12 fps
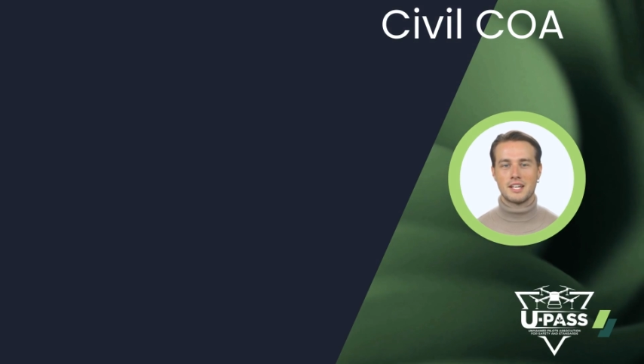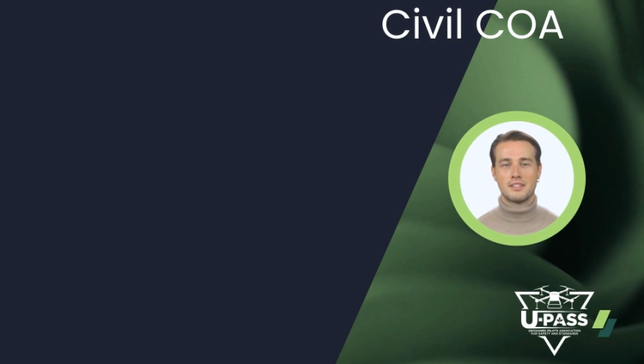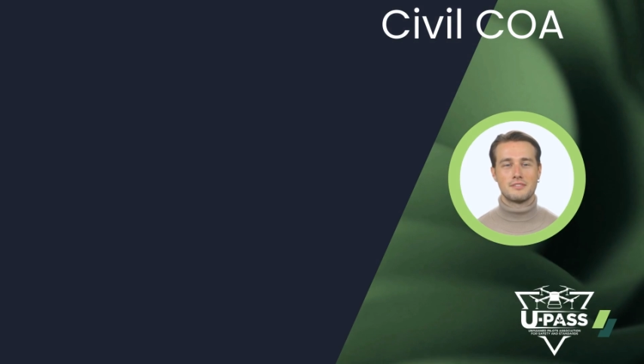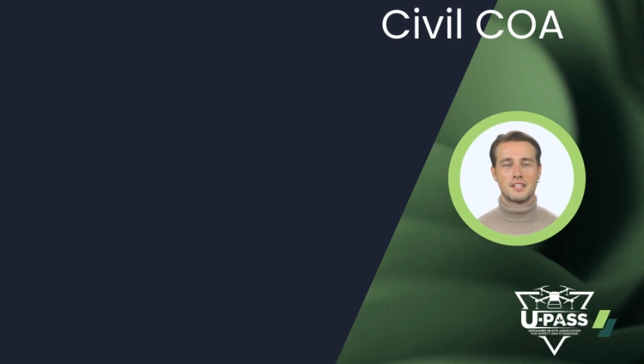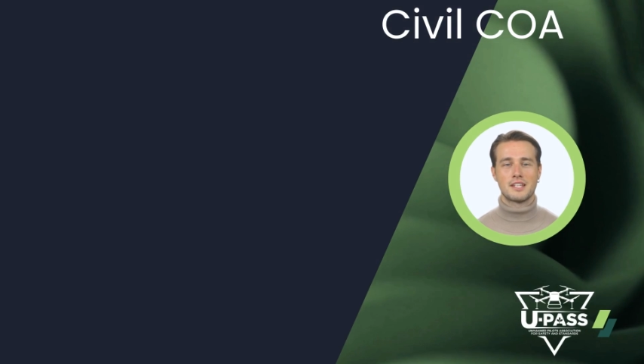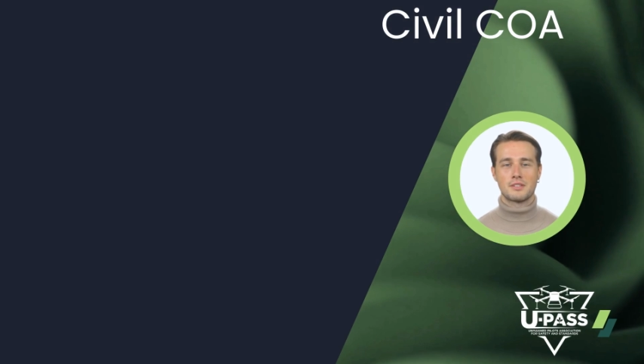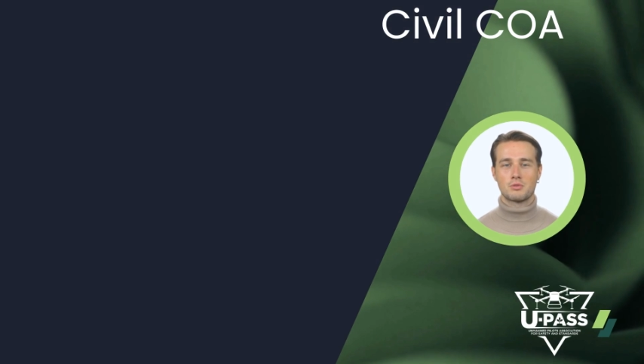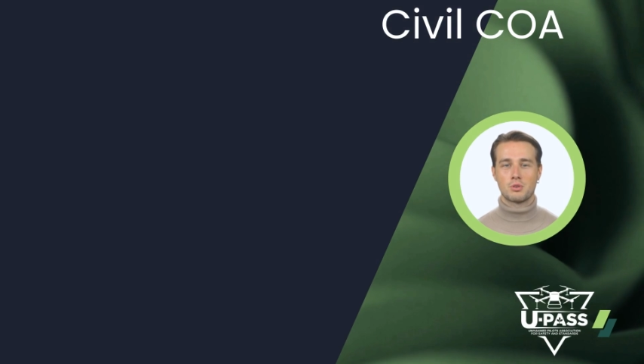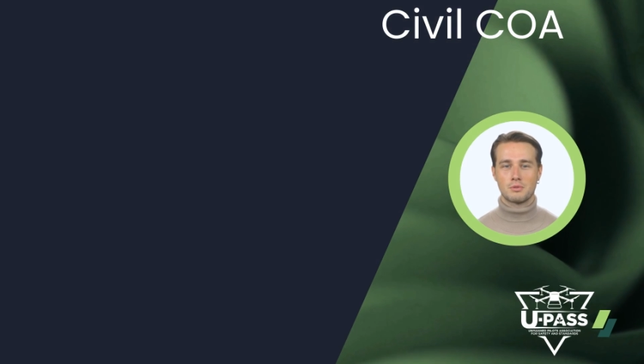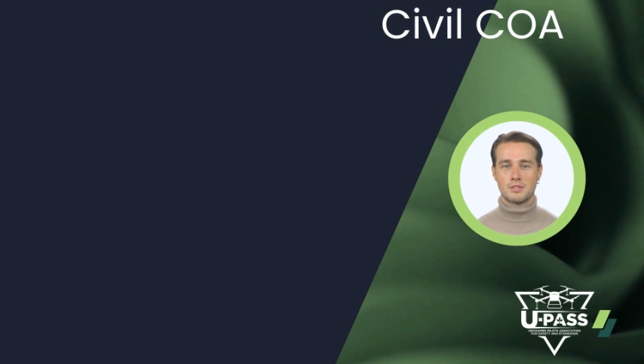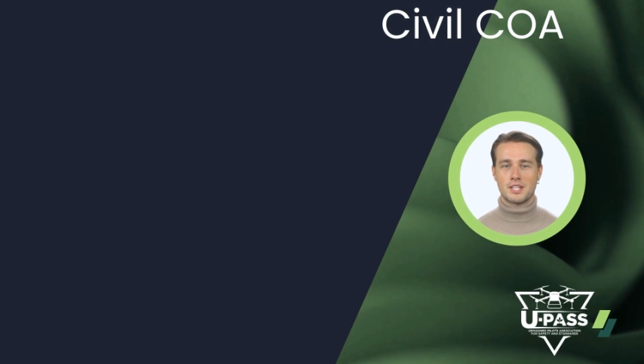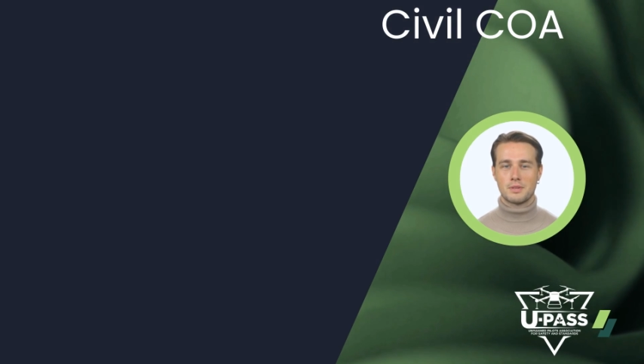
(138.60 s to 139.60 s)
FAA
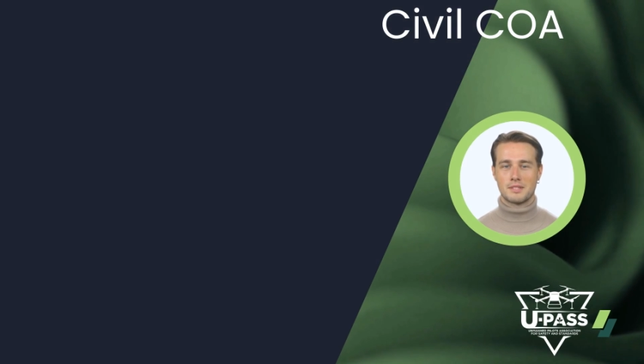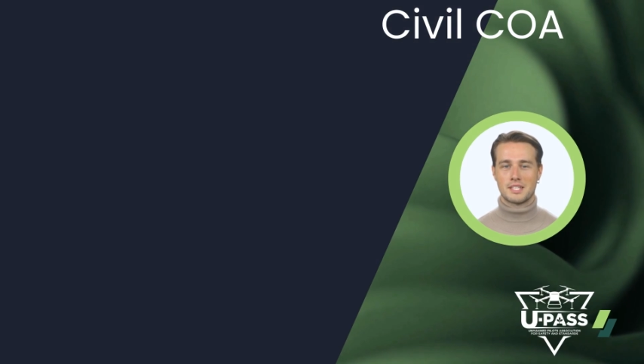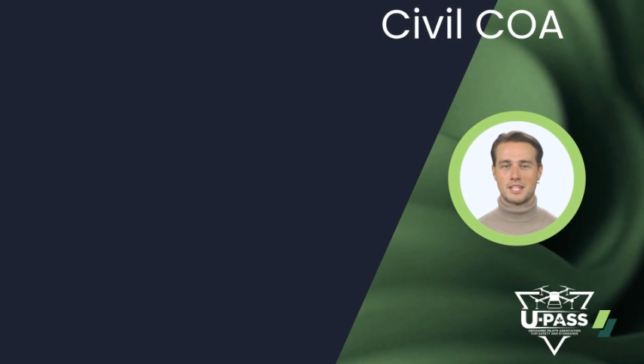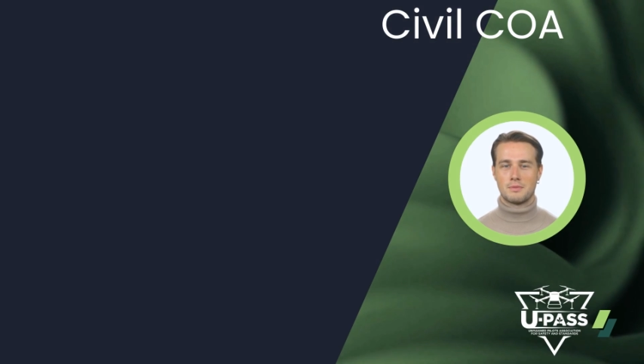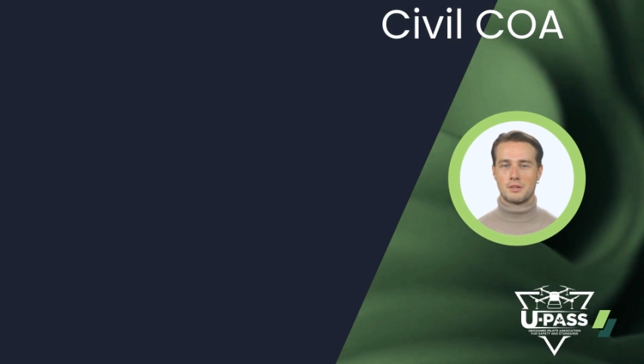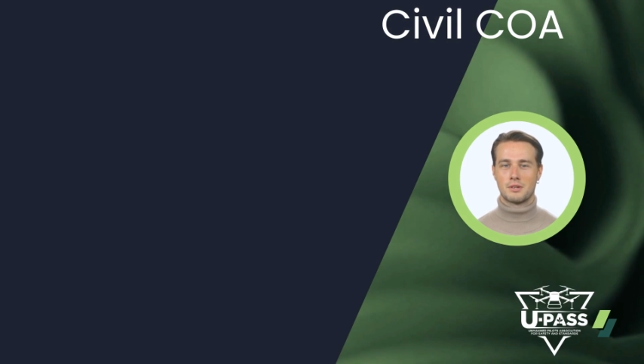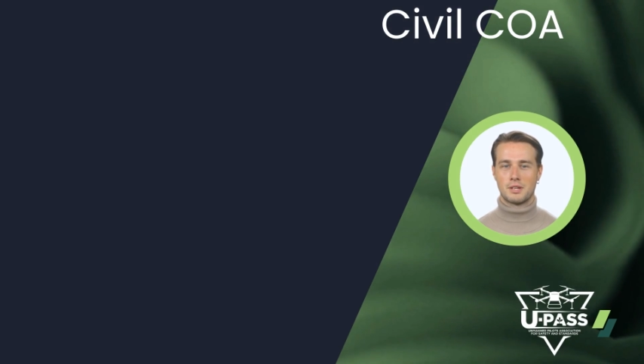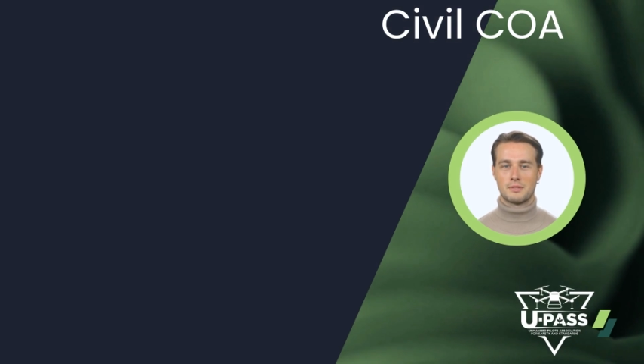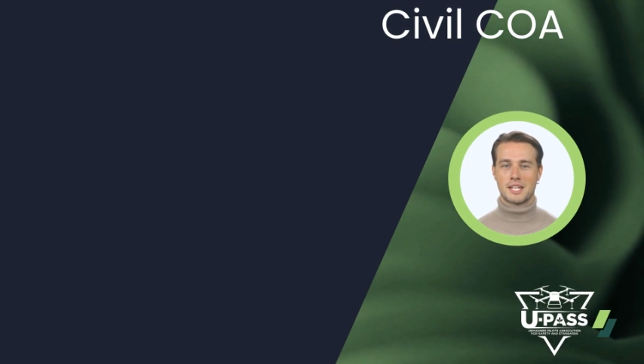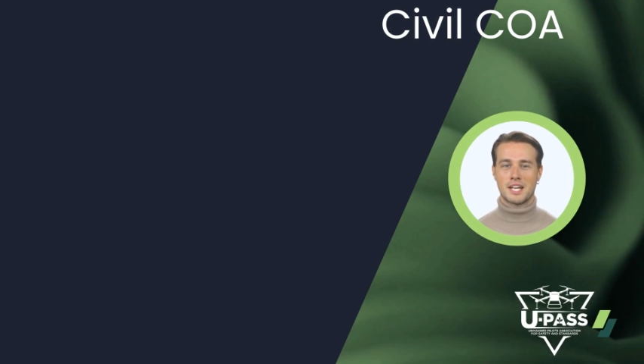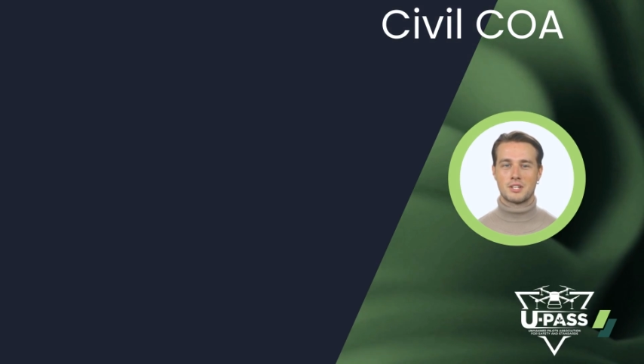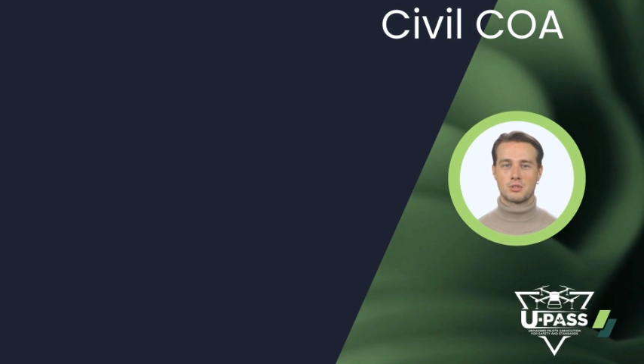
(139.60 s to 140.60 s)
Form
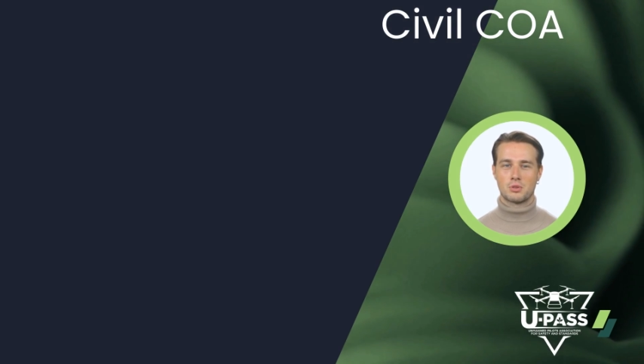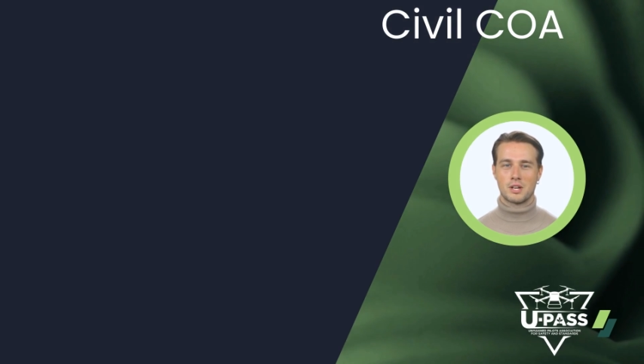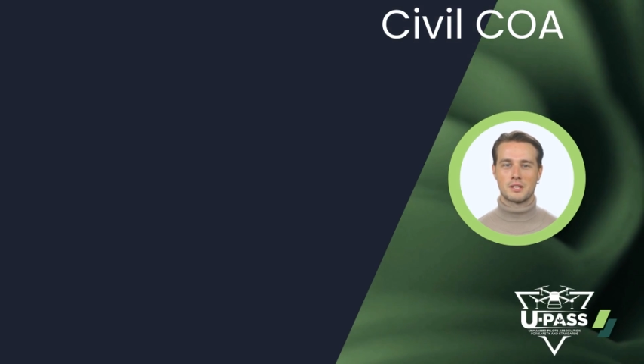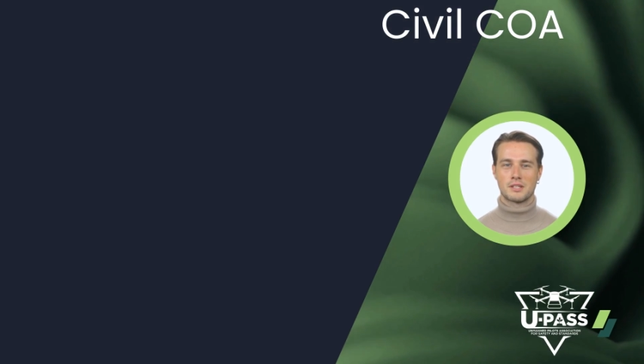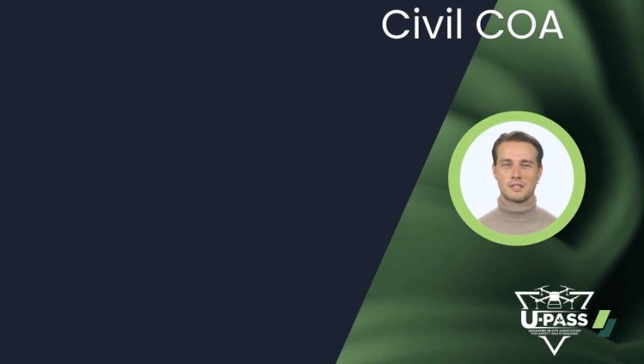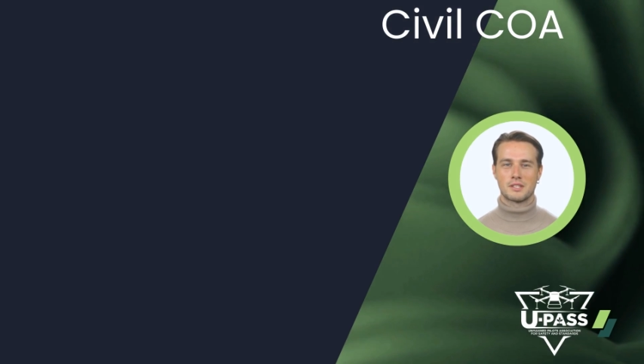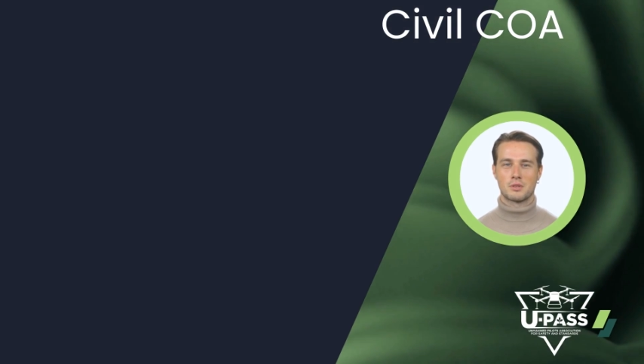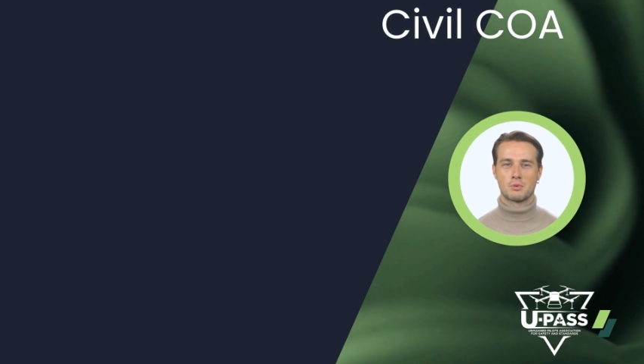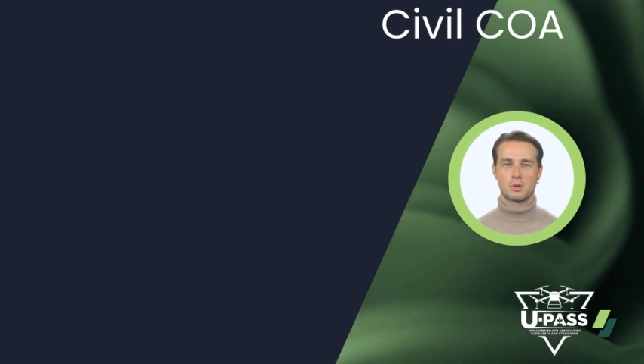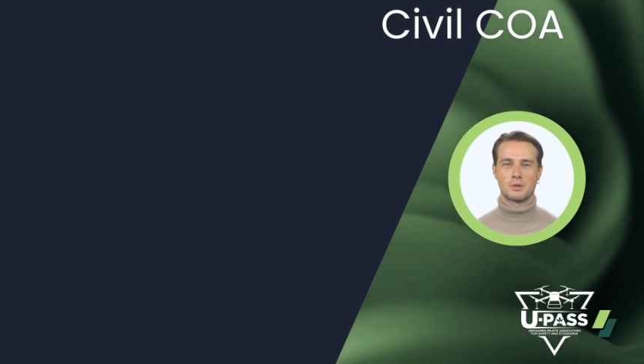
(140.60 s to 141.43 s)
7711-1 will